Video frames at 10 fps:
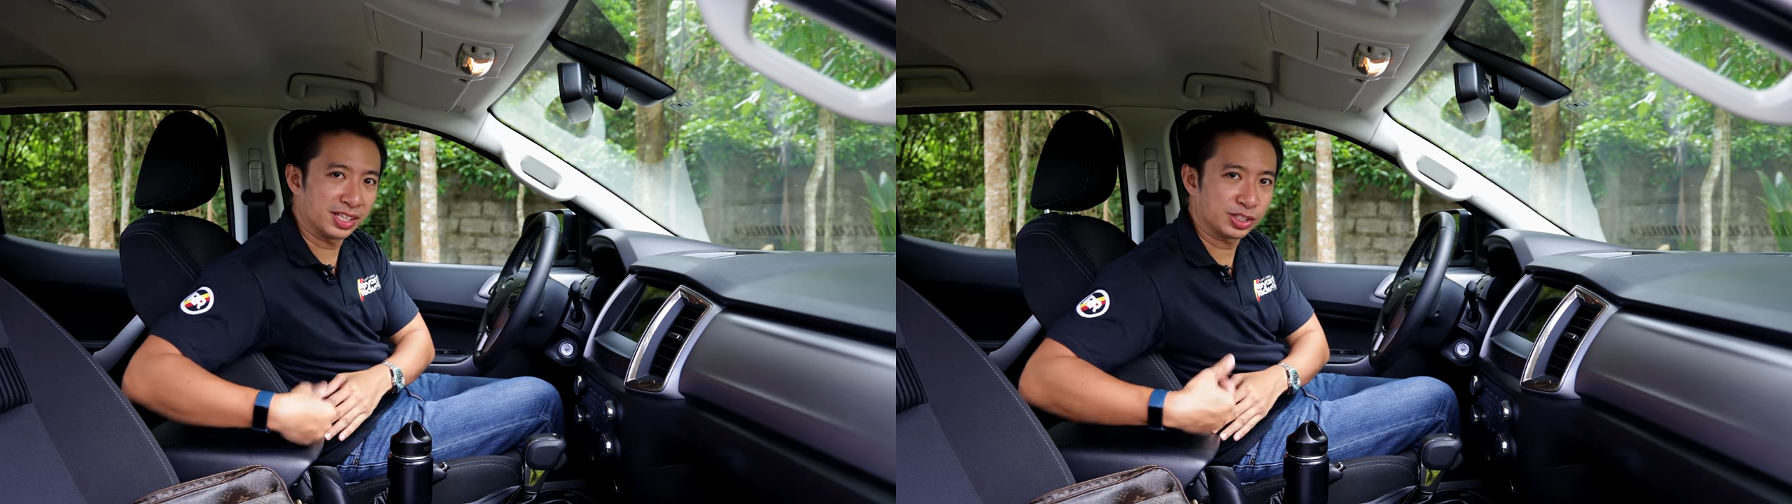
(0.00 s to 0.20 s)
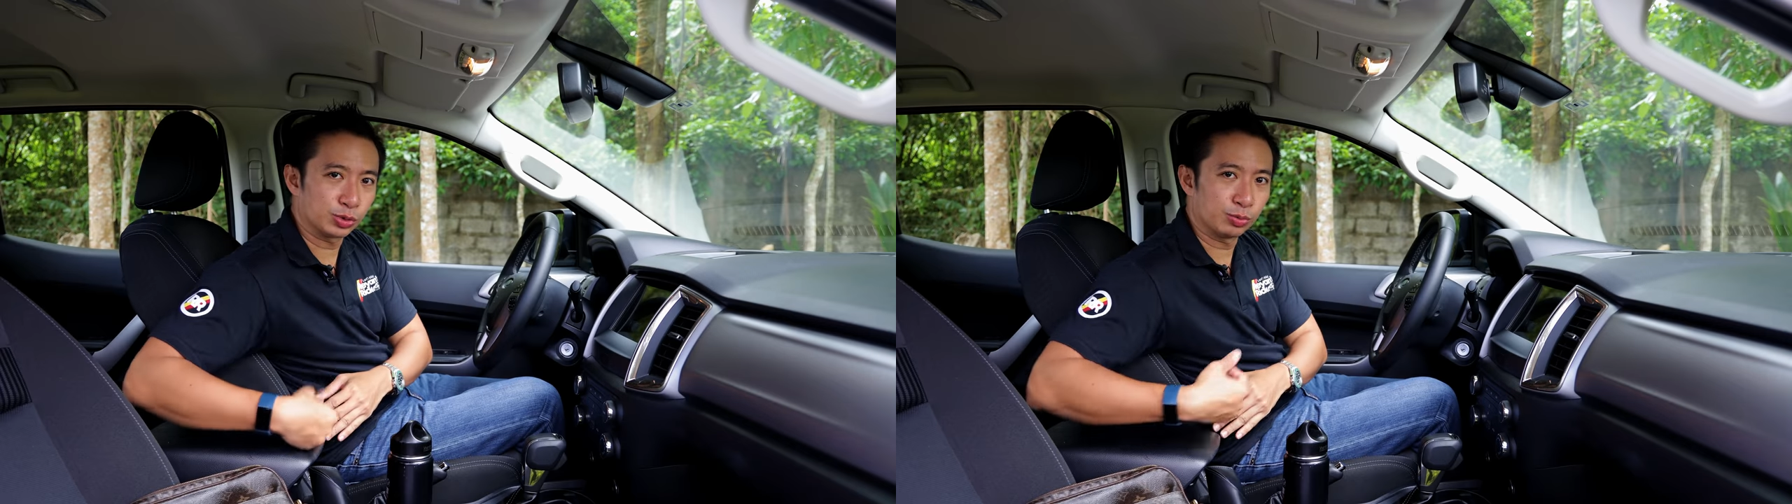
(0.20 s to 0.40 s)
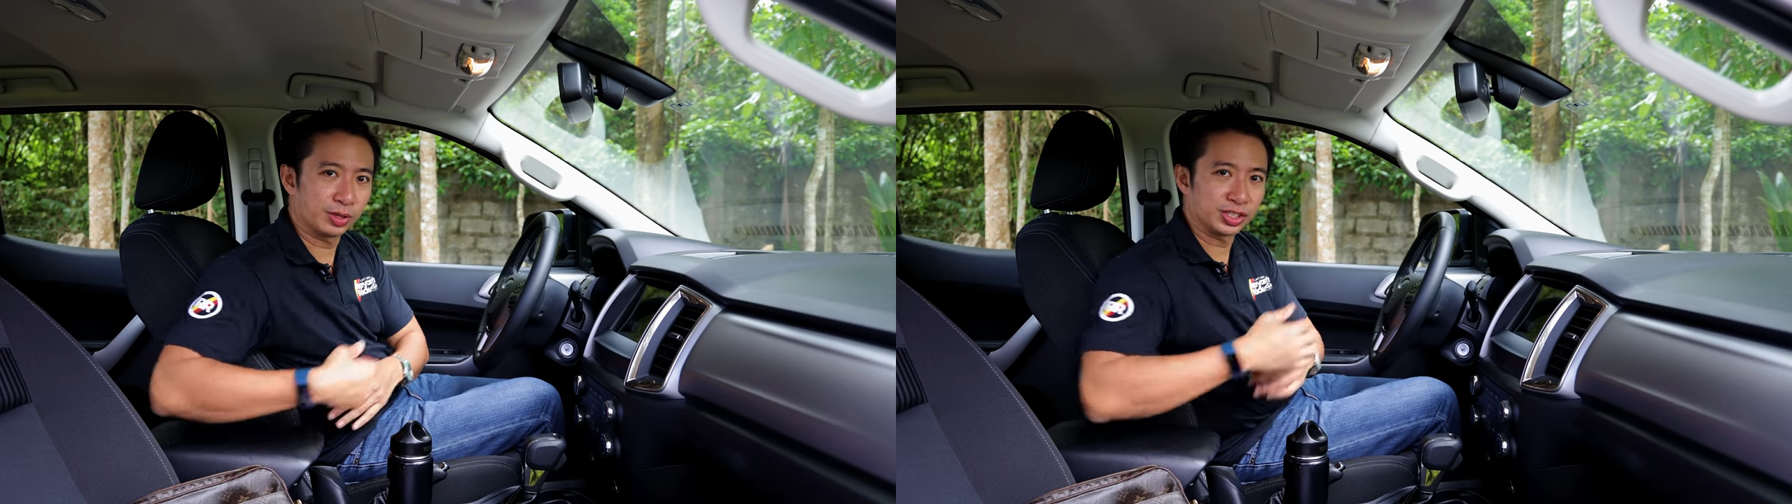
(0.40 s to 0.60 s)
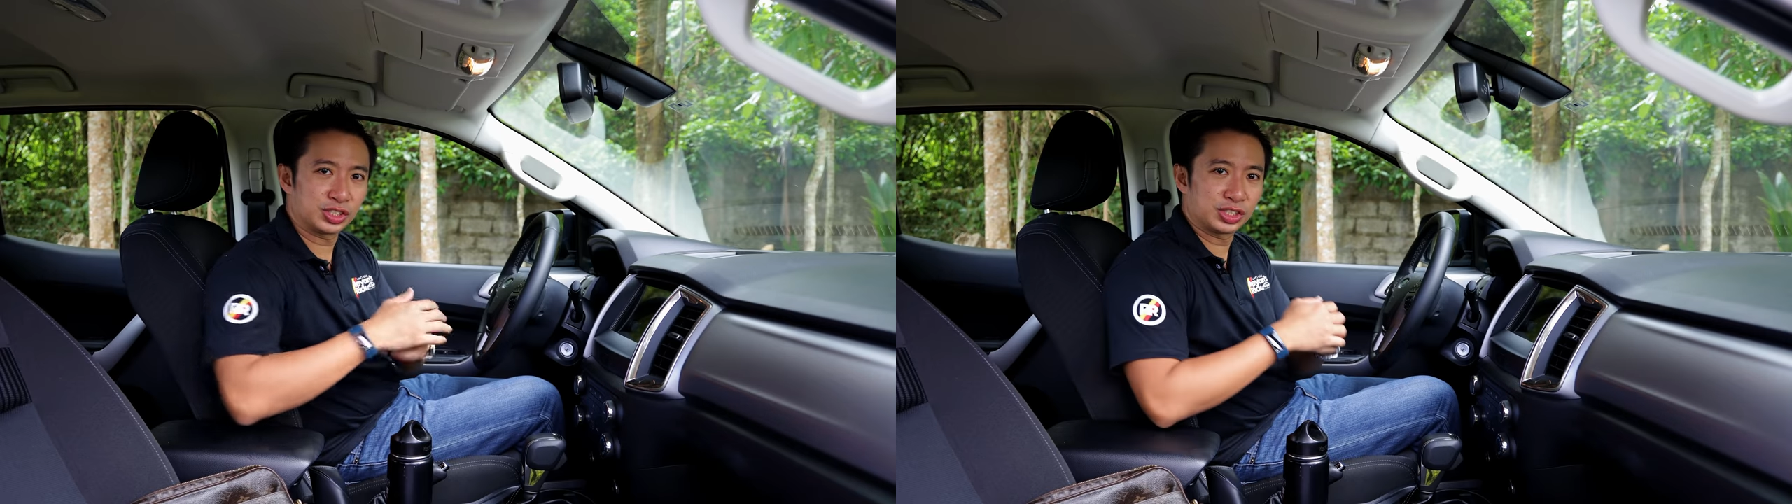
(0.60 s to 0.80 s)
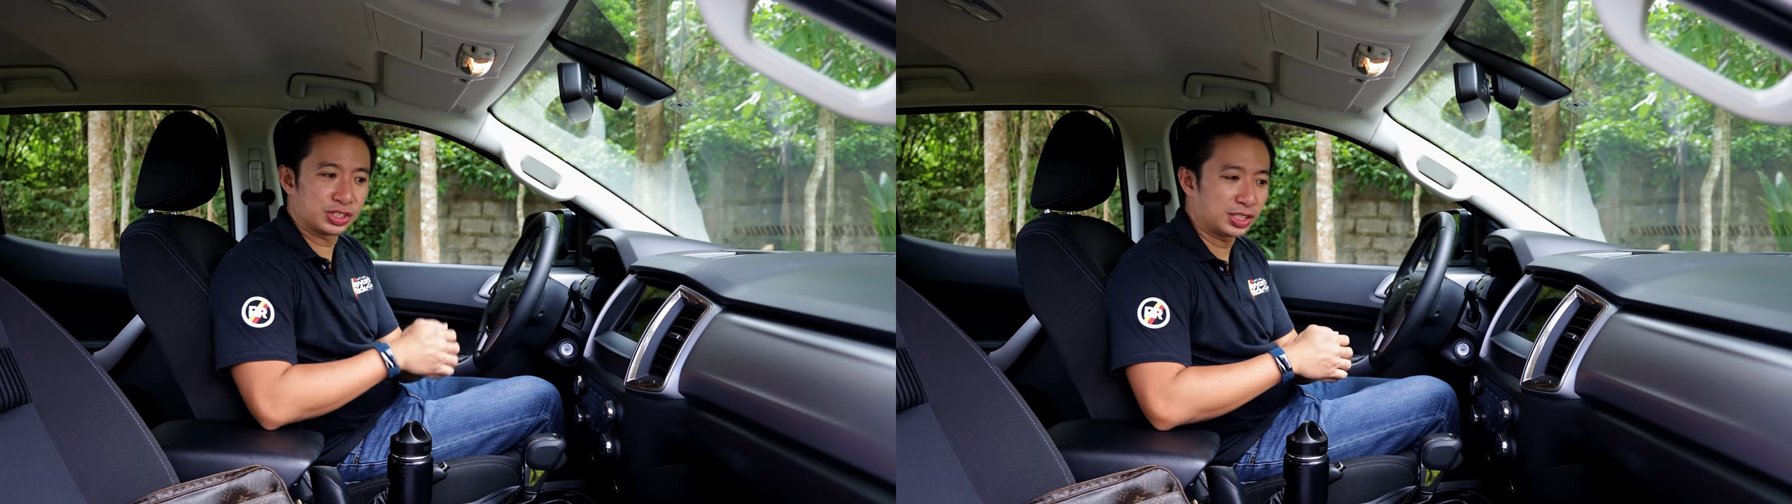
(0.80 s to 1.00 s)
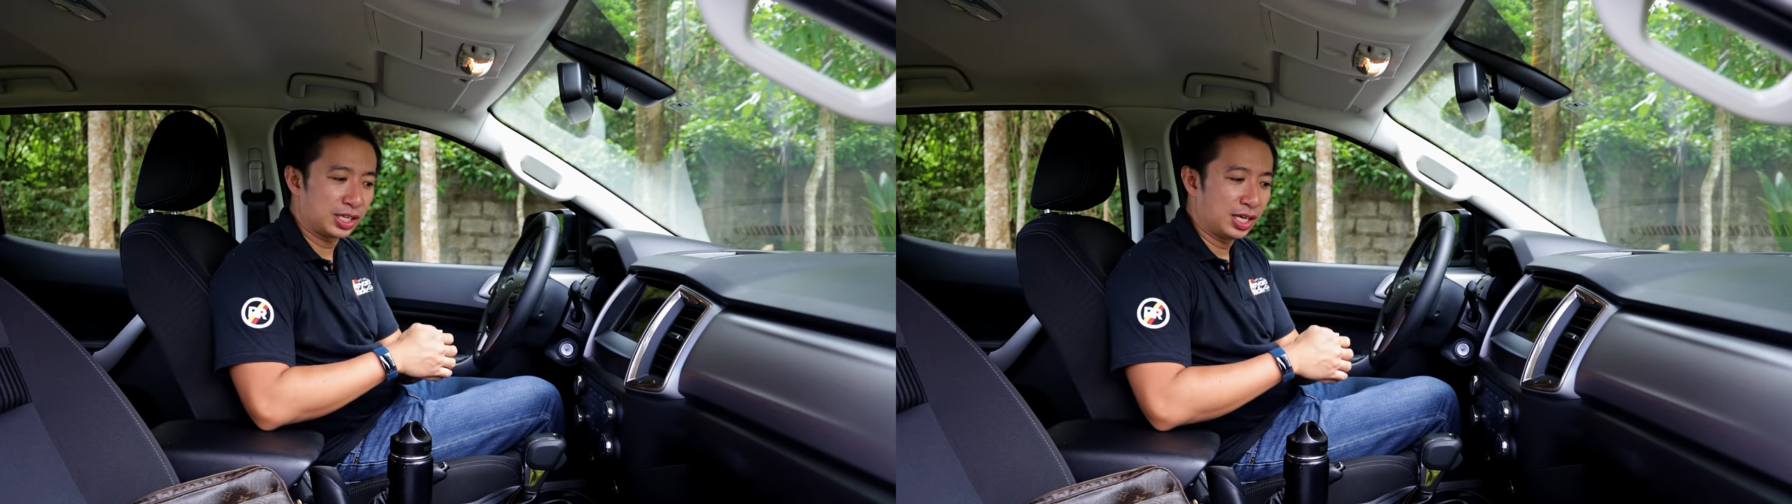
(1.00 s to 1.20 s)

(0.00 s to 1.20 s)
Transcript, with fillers: this too much.